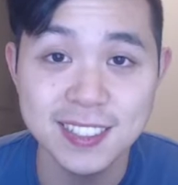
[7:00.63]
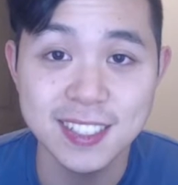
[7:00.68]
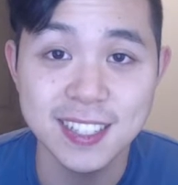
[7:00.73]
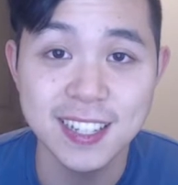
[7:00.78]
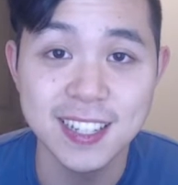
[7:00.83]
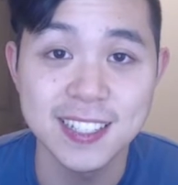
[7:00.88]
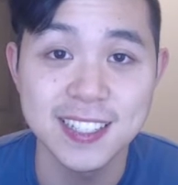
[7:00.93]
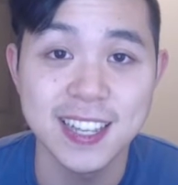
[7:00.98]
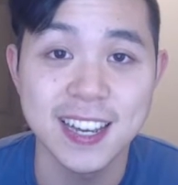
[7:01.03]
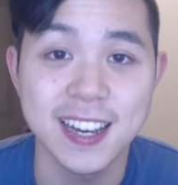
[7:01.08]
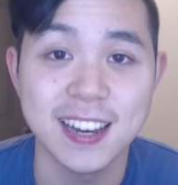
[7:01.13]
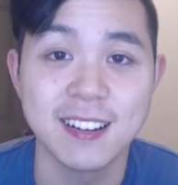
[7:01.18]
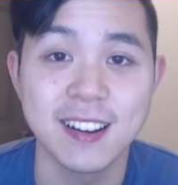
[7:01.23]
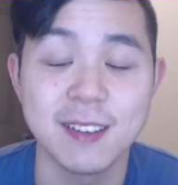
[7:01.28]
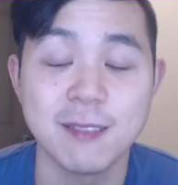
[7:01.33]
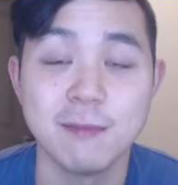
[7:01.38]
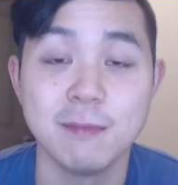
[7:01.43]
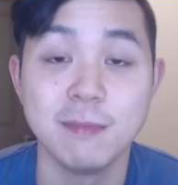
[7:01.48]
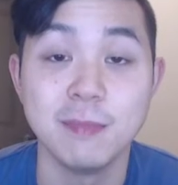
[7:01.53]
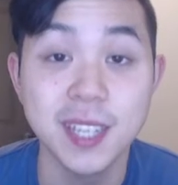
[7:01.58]
is
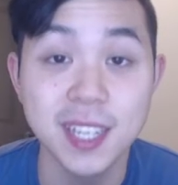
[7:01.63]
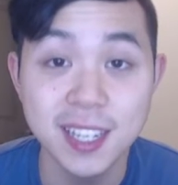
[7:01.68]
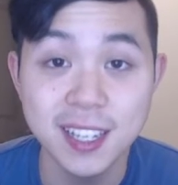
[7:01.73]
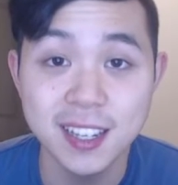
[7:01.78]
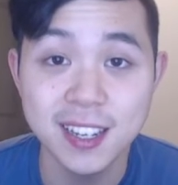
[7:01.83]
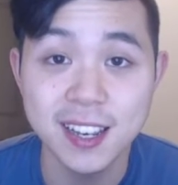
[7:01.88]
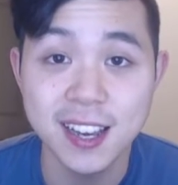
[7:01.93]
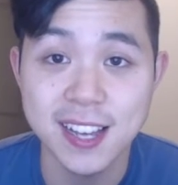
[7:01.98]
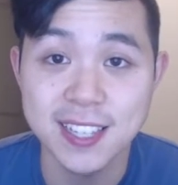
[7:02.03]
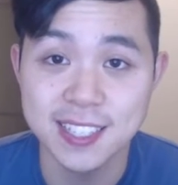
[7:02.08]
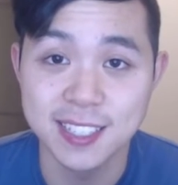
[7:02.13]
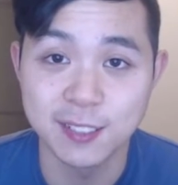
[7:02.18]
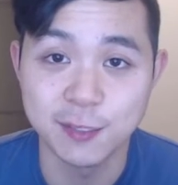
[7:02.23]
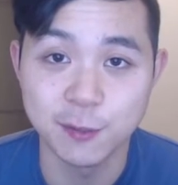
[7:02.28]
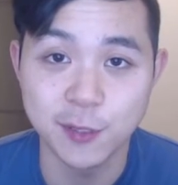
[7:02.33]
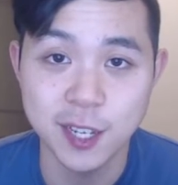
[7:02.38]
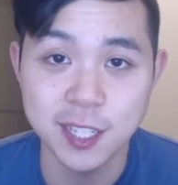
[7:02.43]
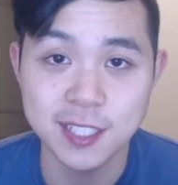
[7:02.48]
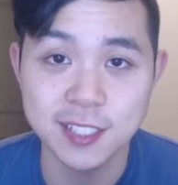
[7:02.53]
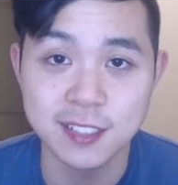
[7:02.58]
that me as an
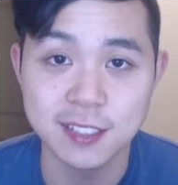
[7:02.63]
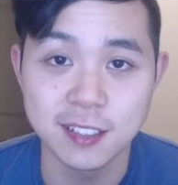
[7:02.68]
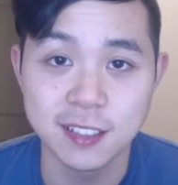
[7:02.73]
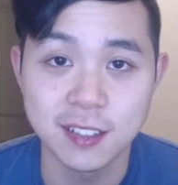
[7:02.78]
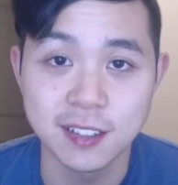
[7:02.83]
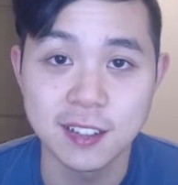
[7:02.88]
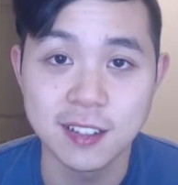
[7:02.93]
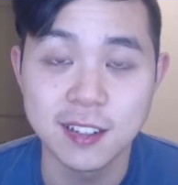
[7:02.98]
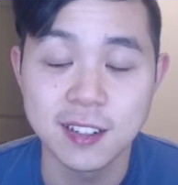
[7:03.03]
investor